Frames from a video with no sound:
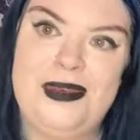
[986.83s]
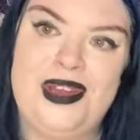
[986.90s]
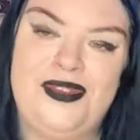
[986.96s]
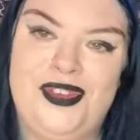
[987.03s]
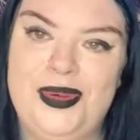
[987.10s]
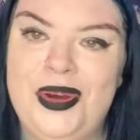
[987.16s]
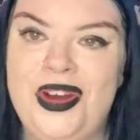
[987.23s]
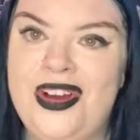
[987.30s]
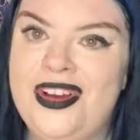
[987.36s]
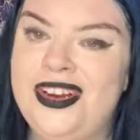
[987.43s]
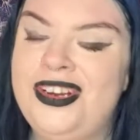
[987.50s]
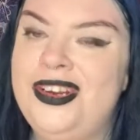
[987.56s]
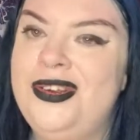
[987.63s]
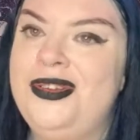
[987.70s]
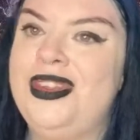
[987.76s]
But if you are
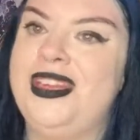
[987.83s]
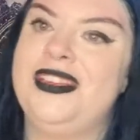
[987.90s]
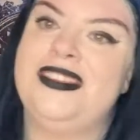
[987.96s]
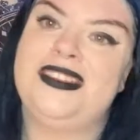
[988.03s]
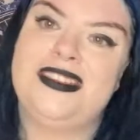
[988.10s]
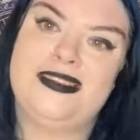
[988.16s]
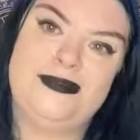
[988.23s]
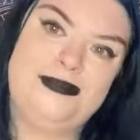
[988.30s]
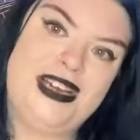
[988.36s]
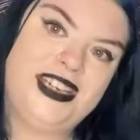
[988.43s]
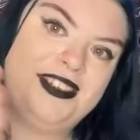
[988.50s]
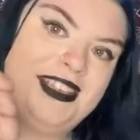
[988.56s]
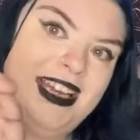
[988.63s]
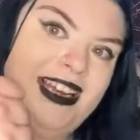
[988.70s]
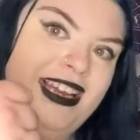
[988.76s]
new, then
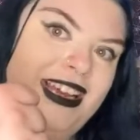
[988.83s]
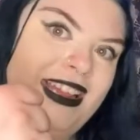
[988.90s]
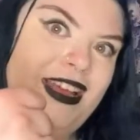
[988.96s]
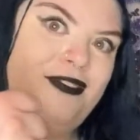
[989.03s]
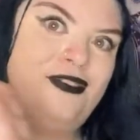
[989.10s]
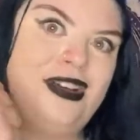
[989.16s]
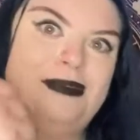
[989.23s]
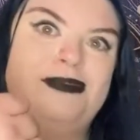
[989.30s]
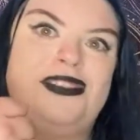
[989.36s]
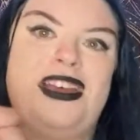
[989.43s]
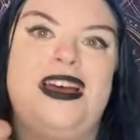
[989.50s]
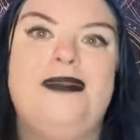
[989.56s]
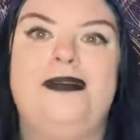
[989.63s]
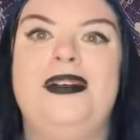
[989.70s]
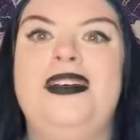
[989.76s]
smash the hell out of that thumbs
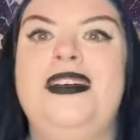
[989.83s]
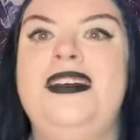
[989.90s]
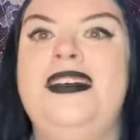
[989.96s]
up.